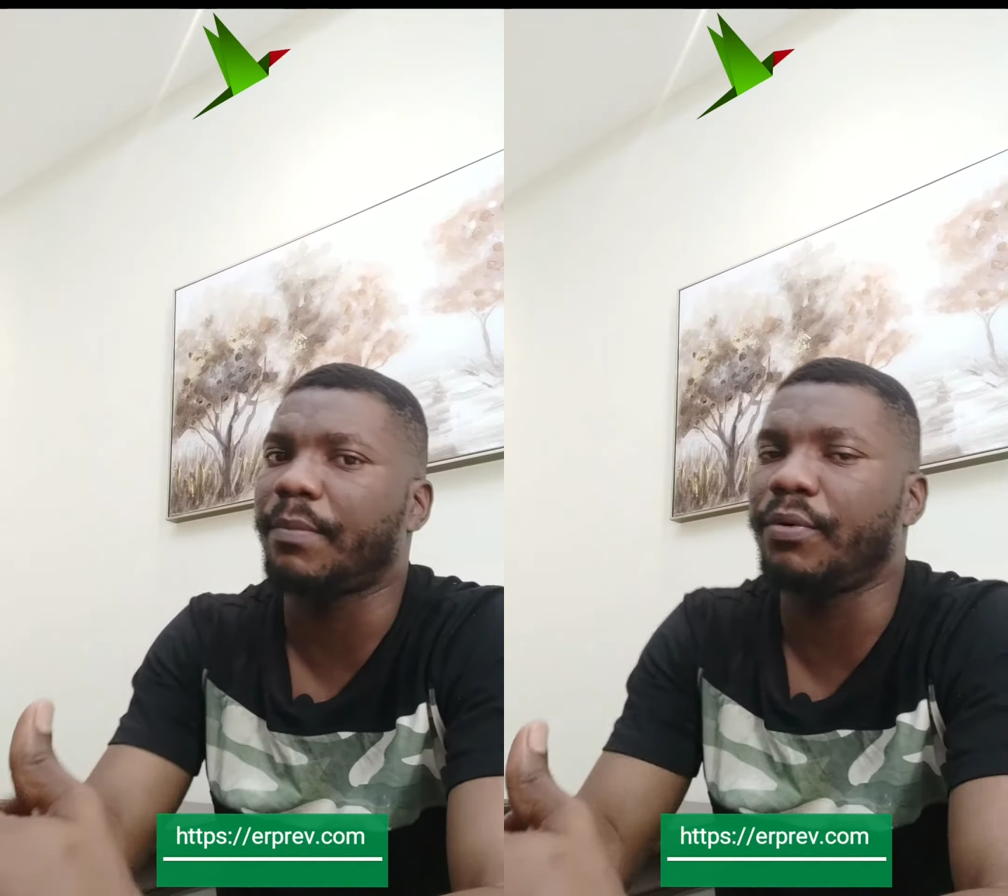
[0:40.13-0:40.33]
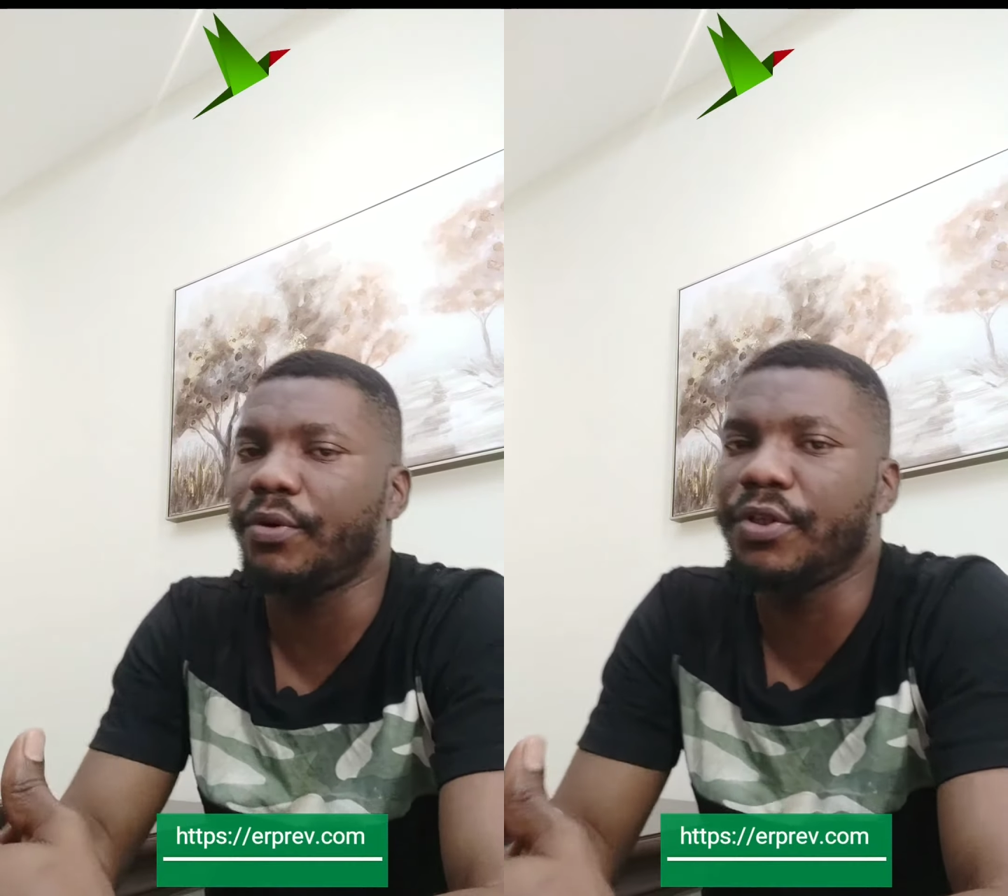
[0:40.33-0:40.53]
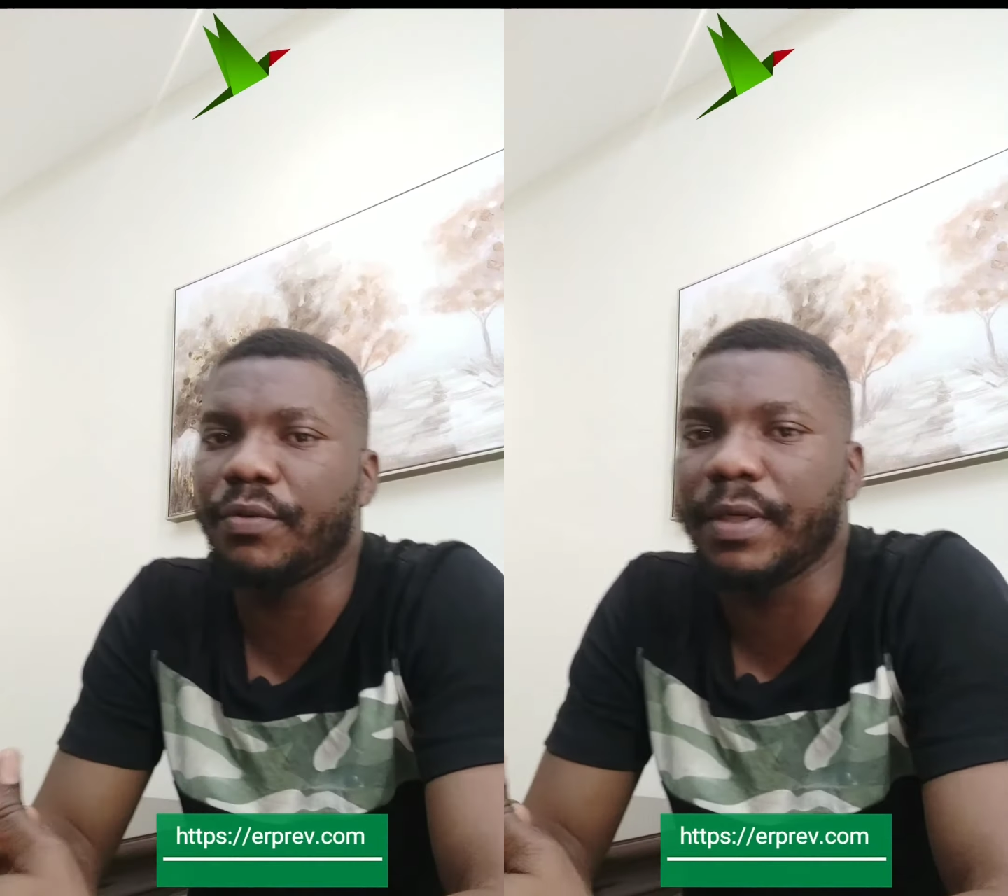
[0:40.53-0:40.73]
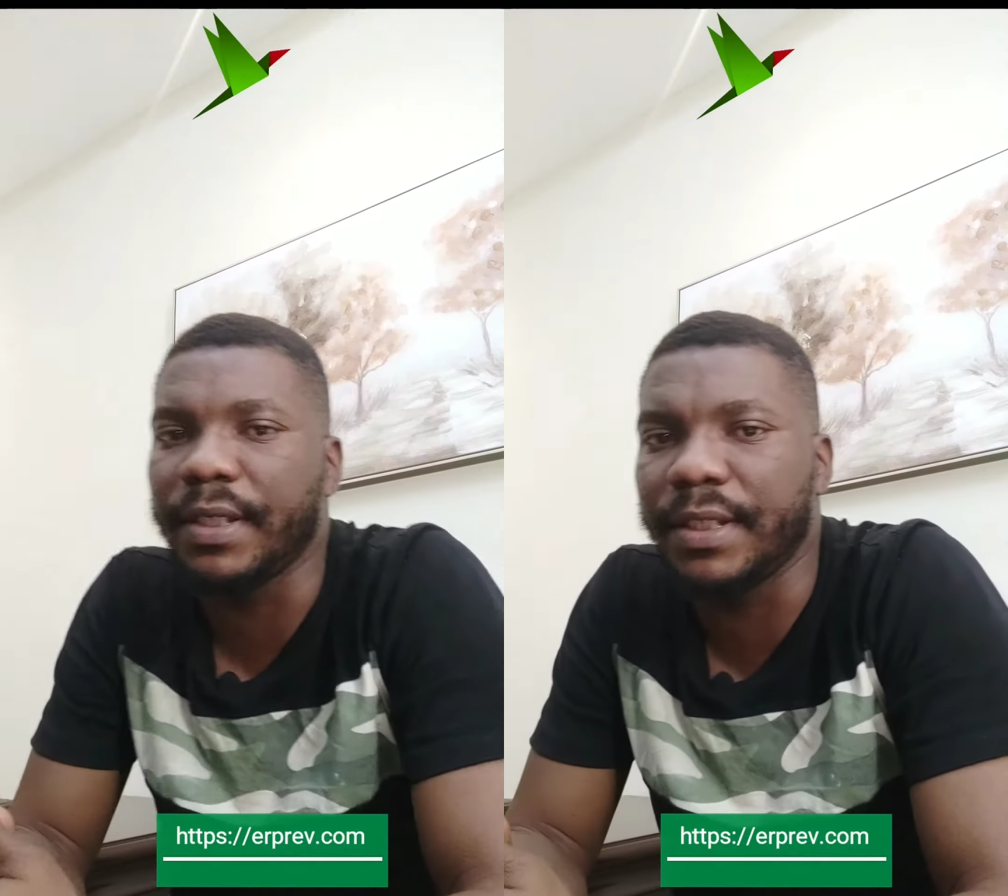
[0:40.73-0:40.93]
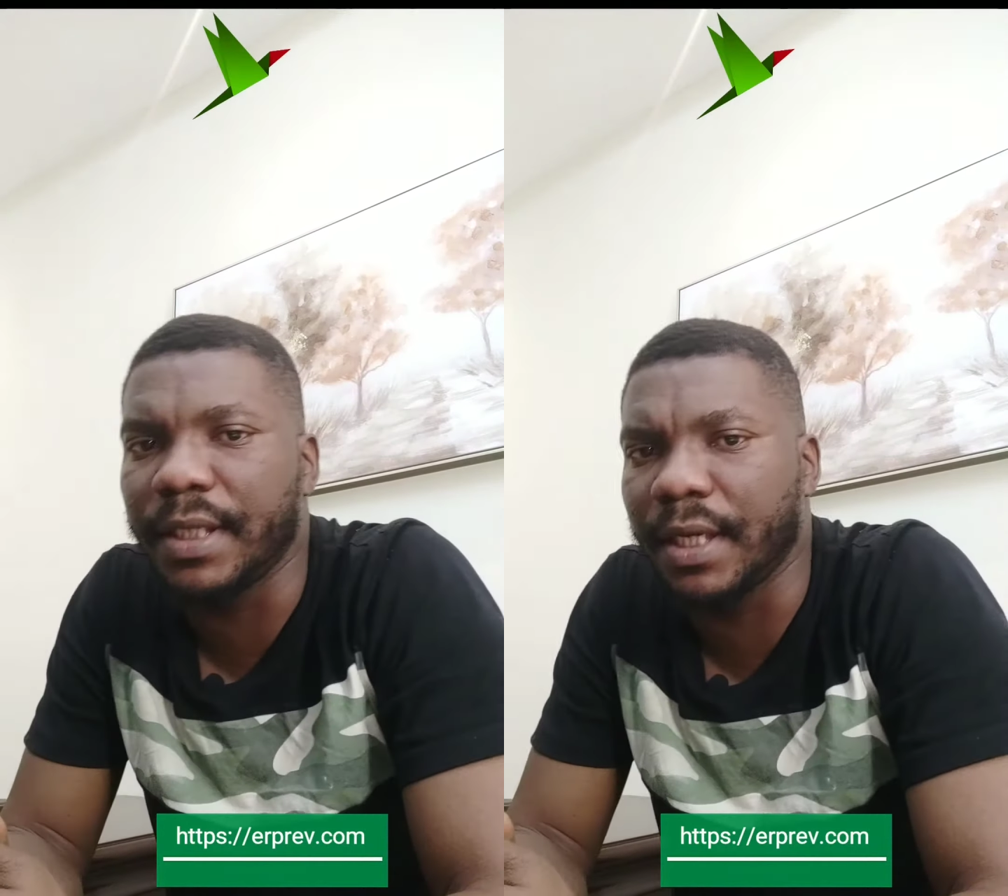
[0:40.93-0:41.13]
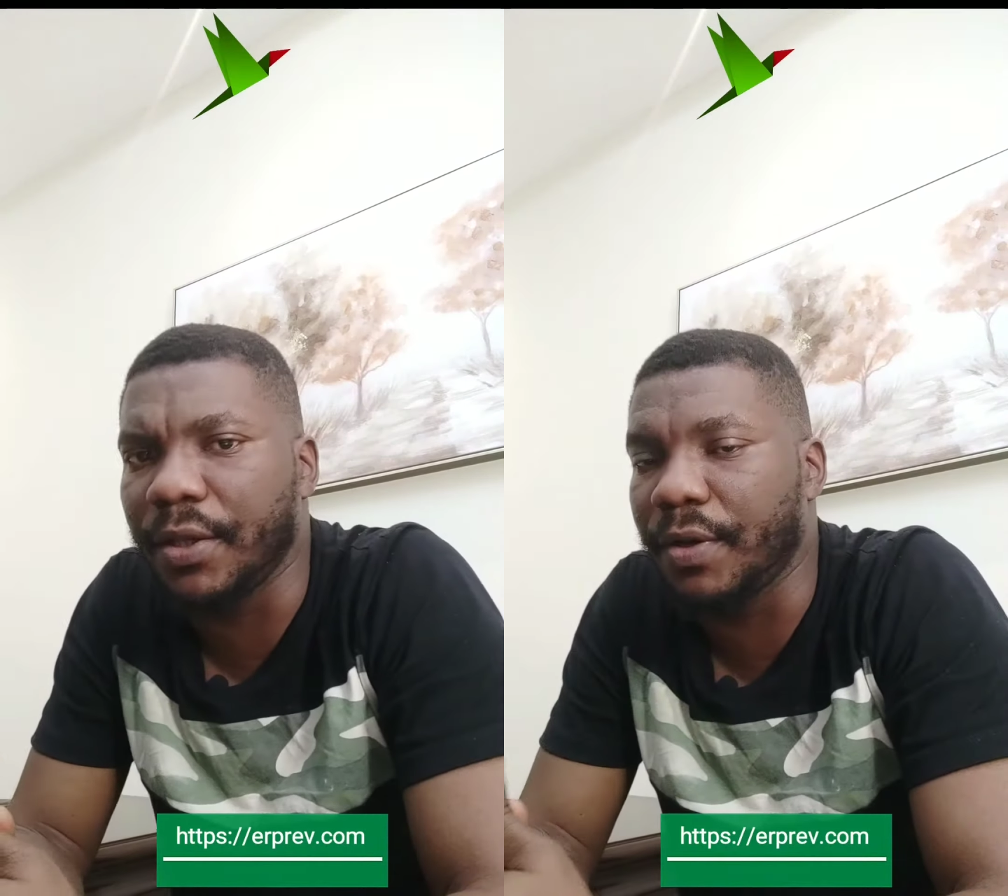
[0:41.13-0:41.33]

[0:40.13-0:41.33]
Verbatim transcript: that produce what they sell,